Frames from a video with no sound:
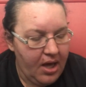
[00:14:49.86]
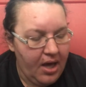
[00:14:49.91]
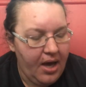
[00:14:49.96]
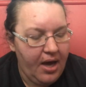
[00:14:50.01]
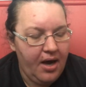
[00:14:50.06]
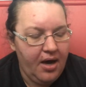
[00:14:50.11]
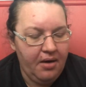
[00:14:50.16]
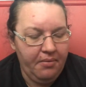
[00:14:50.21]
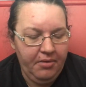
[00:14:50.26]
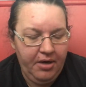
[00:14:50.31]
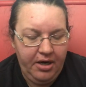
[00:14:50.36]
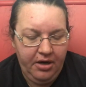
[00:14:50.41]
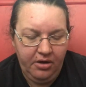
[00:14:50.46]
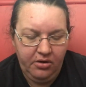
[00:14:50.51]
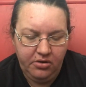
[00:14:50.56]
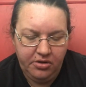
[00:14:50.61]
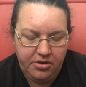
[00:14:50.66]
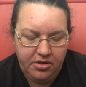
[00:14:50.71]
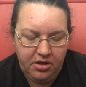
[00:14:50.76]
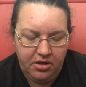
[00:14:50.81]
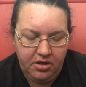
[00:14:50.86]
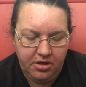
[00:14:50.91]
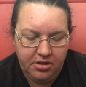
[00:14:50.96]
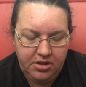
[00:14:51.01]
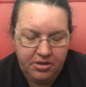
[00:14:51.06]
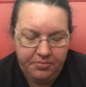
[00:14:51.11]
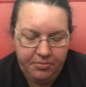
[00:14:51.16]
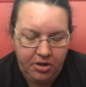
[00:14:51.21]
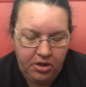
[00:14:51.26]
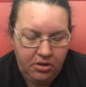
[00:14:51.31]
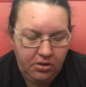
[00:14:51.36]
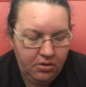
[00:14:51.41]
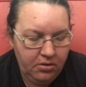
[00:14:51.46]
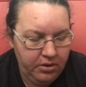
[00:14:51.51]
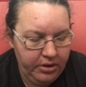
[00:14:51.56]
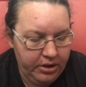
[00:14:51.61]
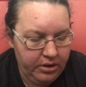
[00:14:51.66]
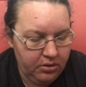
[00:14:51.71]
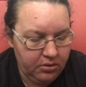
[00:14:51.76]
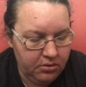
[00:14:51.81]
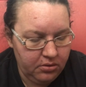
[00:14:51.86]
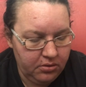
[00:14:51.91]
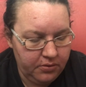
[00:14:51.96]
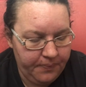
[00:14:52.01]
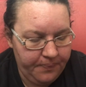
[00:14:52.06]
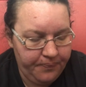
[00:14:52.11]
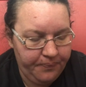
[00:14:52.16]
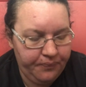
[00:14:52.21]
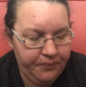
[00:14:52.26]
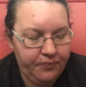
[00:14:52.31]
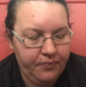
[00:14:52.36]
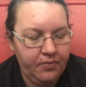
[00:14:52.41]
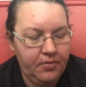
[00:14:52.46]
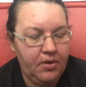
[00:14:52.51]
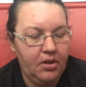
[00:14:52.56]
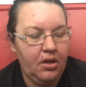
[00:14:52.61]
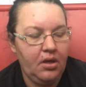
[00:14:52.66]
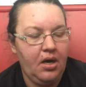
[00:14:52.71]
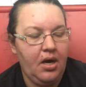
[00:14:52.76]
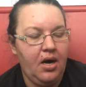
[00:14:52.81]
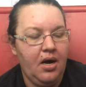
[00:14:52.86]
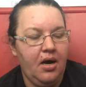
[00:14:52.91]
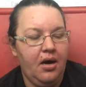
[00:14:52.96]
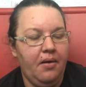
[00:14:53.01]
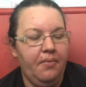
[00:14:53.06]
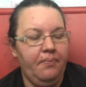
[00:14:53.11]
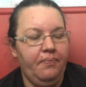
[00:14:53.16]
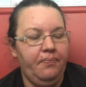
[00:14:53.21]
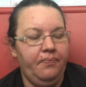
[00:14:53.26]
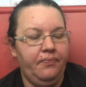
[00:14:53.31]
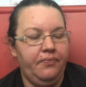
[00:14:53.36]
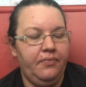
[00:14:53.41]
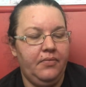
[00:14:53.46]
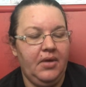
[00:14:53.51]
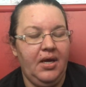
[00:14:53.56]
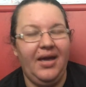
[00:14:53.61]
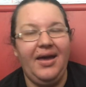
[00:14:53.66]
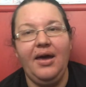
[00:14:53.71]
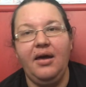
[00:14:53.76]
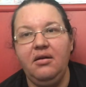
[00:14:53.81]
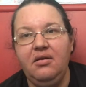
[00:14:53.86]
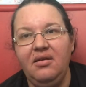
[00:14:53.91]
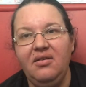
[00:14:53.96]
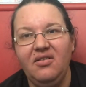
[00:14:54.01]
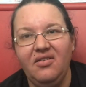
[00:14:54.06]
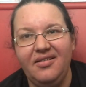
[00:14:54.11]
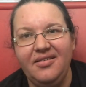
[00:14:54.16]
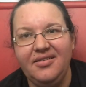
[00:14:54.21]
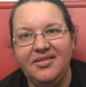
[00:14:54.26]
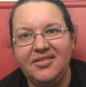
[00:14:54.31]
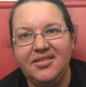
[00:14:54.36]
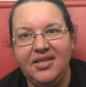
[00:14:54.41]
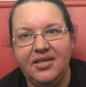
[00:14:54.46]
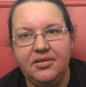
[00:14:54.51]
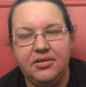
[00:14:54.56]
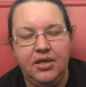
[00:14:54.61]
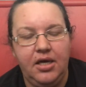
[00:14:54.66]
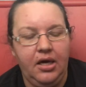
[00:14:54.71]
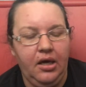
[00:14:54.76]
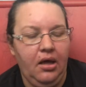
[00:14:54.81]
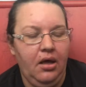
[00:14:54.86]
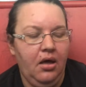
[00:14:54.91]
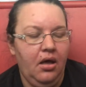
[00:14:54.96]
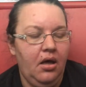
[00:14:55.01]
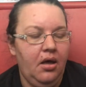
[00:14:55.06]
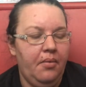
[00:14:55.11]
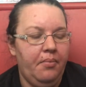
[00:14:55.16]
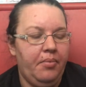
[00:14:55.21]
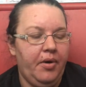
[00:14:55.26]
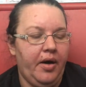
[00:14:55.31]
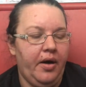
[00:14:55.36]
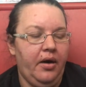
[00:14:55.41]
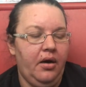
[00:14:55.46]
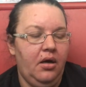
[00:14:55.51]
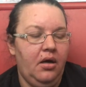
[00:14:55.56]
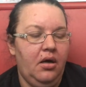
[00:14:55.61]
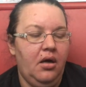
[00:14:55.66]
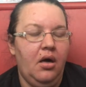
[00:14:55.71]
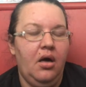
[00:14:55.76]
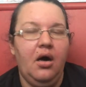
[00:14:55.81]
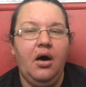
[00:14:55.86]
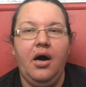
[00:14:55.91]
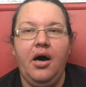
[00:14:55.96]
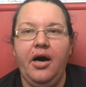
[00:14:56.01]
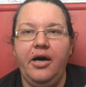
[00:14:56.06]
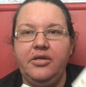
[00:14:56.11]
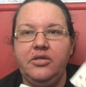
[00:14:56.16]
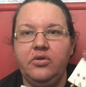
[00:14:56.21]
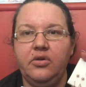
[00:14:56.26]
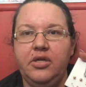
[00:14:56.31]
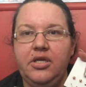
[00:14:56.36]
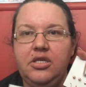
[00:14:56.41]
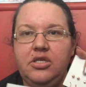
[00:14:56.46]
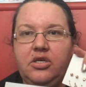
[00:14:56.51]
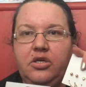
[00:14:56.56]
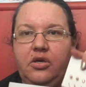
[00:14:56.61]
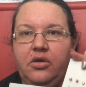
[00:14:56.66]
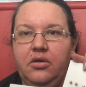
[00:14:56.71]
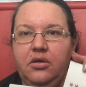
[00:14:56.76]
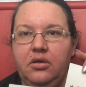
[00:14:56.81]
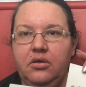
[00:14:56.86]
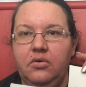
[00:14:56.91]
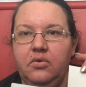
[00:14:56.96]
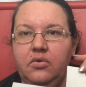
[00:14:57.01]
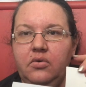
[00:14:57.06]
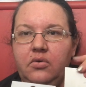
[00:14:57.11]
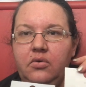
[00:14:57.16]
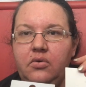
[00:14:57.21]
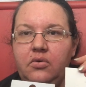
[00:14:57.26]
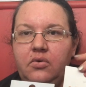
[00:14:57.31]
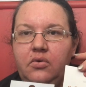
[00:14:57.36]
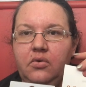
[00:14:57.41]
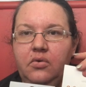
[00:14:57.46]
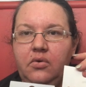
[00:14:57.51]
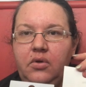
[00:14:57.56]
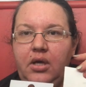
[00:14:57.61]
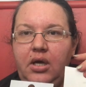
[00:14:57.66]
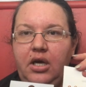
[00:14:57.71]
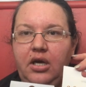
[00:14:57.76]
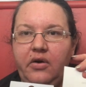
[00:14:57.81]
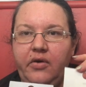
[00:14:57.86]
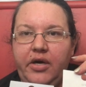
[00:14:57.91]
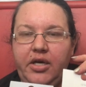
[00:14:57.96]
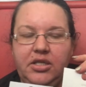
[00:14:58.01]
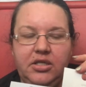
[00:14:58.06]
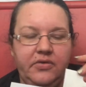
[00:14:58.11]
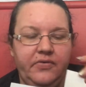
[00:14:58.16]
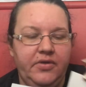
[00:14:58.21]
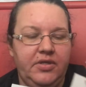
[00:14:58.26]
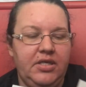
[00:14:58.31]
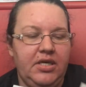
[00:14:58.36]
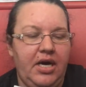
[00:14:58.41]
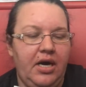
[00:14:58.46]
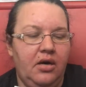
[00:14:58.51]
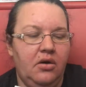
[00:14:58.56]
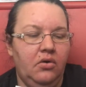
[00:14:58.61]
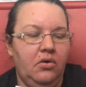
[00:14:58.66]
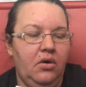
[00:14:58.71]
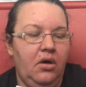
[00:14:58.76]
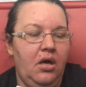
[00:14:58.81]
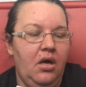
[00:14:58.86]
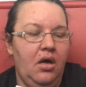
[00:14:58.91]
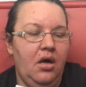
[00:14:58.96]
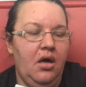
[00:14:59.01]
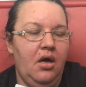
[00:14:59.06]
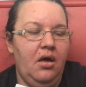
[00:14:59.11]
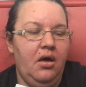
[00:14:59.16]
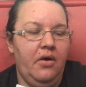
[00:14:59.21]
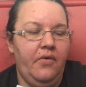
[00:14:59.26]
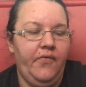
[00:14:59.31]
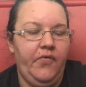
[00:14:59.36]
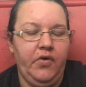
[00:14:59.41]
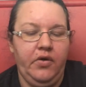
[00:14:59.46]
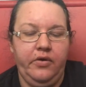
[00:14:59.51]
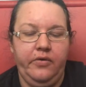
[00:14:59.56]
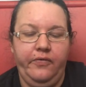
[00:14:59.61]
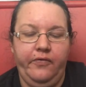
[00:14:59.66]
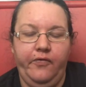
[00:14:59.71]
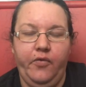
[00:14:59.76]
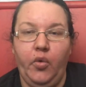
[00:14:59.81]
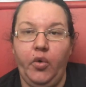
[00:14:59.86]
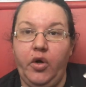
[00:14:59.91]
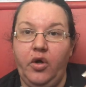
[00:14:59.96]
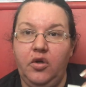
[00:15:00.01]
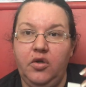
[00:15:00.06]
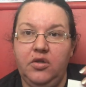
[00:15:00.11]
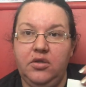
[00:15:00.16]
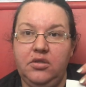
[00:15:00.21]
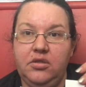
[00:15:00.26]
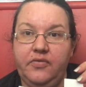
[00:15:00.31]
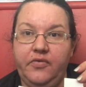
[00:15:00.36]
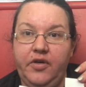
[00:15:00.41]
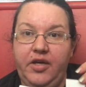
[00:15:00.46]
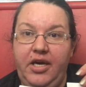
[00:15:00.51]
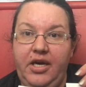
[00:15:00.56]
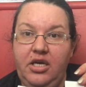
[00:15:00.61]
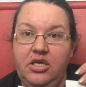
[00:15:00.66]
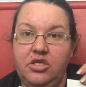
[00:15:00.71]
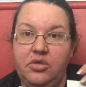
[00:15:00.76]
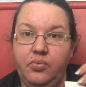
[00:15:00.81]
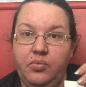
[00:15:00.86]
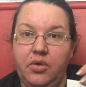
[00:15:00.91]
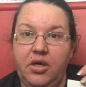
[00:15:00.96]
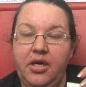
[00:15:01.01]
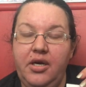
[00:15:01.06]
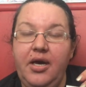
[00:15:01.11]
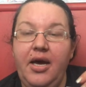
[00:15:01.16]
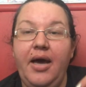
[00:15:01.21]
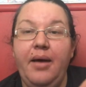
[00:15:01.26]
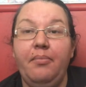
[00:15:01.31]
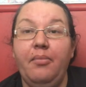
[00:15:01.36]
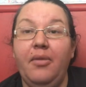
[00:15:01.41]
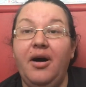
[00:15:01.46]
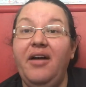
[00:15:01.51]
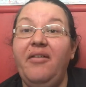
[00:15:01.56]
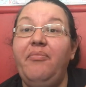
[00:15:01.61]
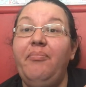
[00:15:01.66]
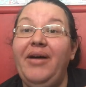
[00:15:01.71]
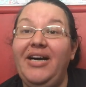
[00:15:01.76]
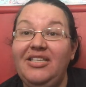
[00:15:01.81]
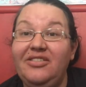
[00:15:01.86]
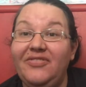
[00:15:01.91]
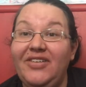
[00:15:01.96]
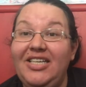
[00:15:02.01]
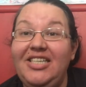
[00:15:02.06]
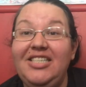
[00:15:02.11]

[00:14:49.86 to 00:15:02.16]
And I also got some cute little, again, not a necessity, but I saw these cute little earrings for sale for $4 for each one, and my best friend